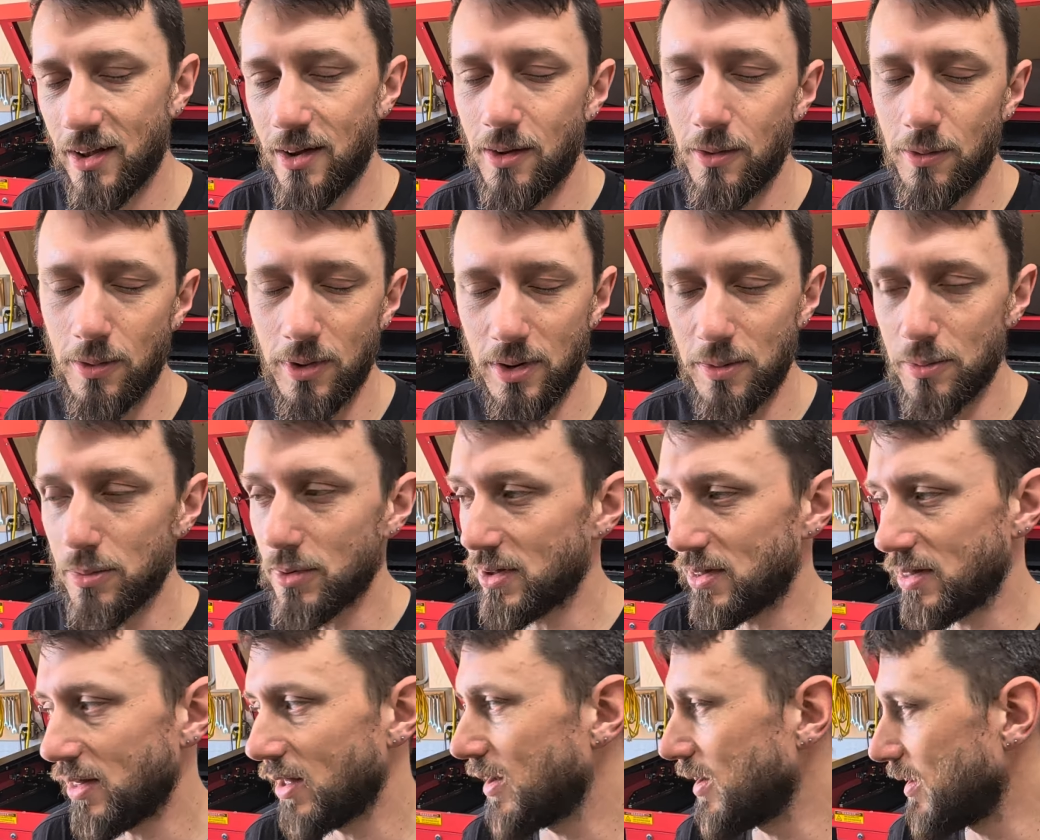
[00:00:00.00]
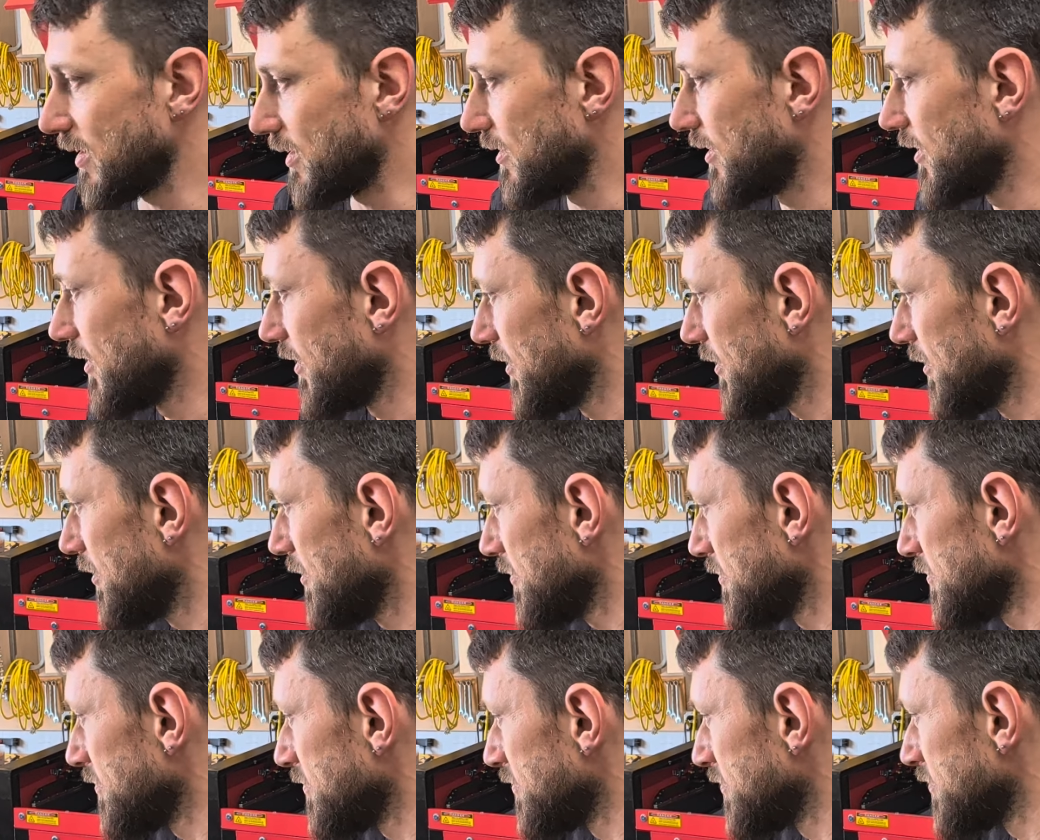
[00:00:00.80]
to breathe that in.
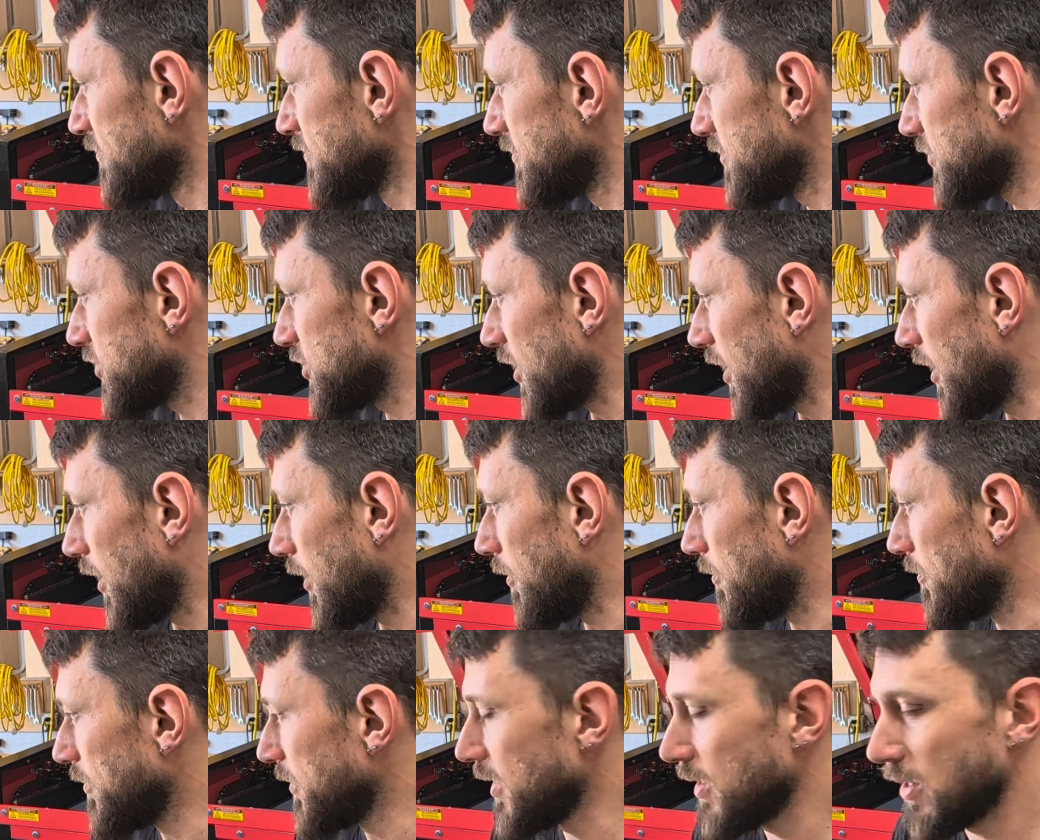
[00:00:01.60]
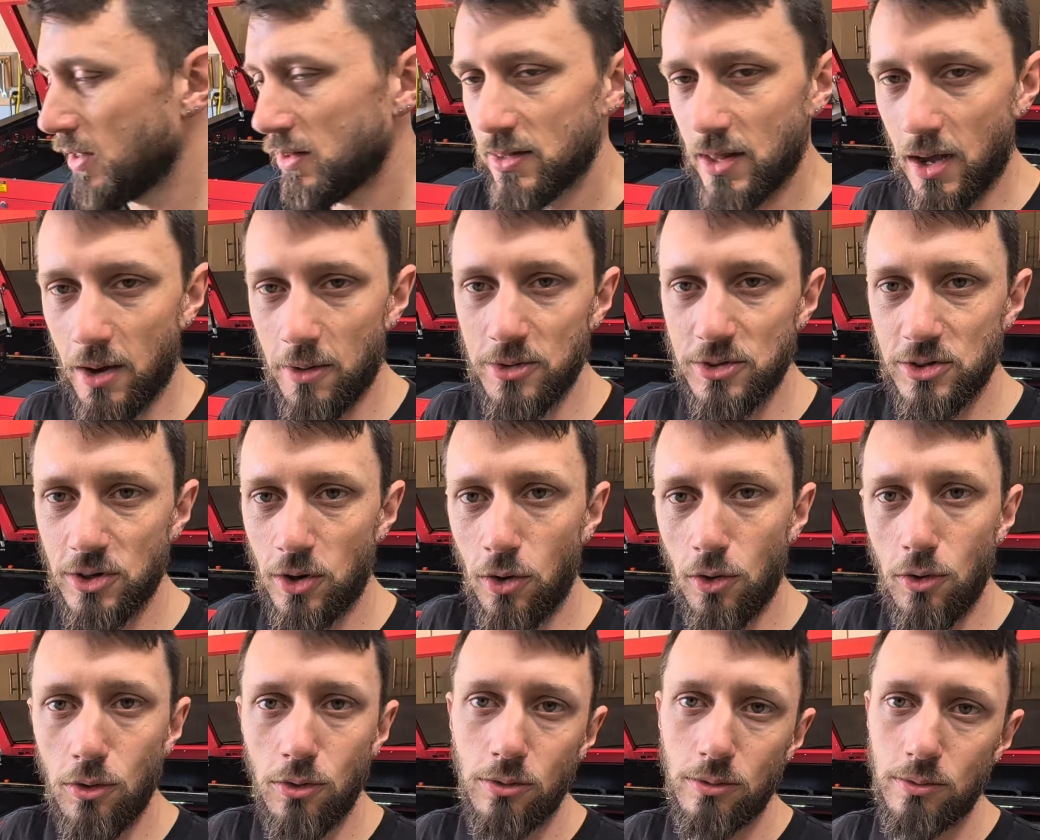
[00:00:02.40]
So that was a
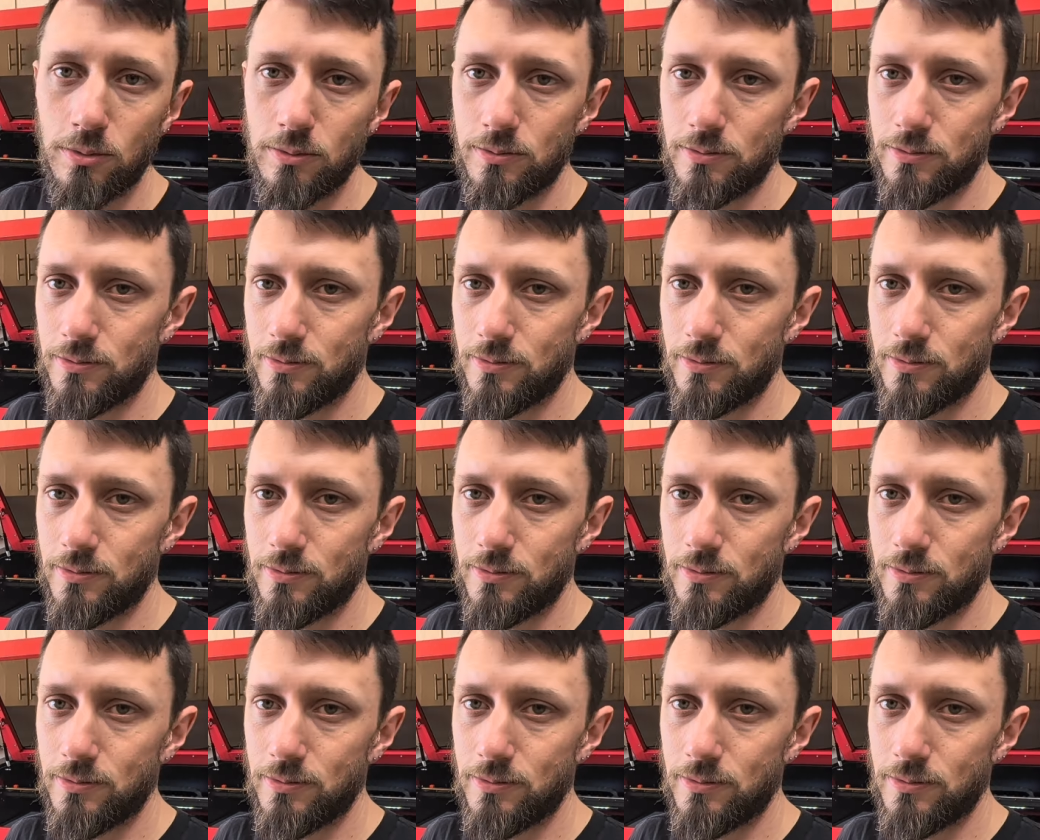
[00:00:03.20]
whole